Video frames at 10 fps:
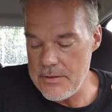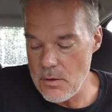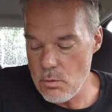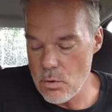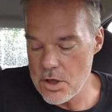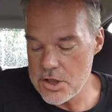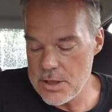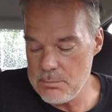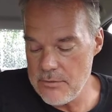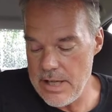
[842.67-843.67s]
and the
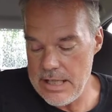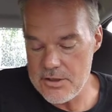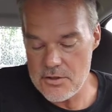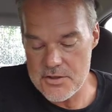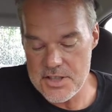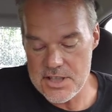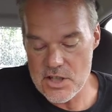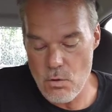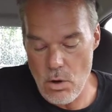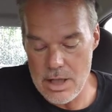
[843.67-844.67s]
worship of angels
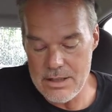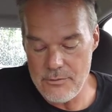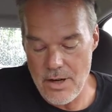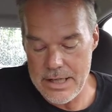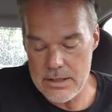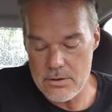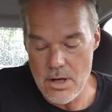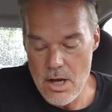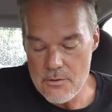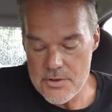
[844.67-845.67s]
disqualify you.
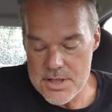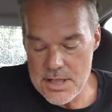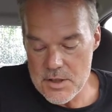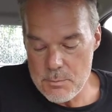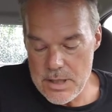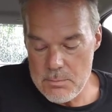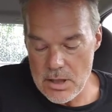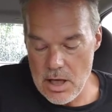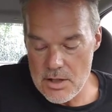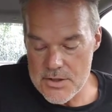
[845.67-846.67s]
For such
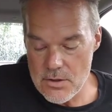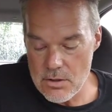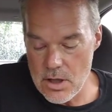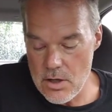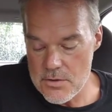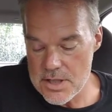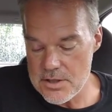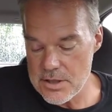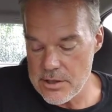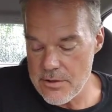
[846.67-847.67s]
people also goes
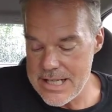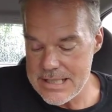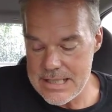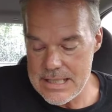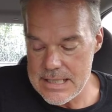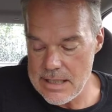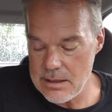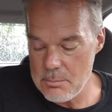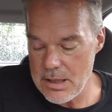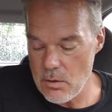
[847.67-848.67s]
into great
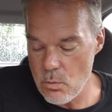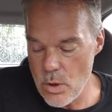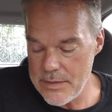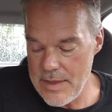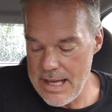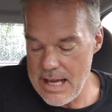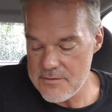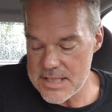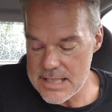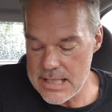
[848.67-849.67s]
detail about what they
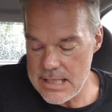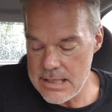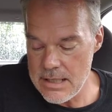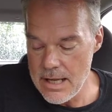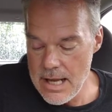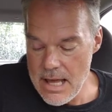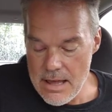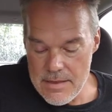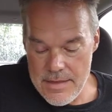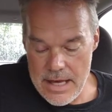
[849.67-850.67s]
have seen.
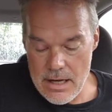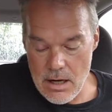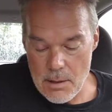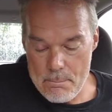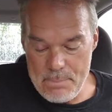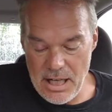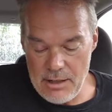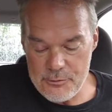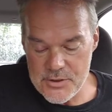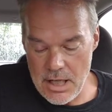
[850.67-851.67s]
They are
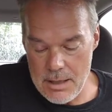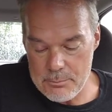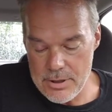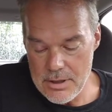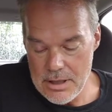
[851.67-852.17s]
puffed up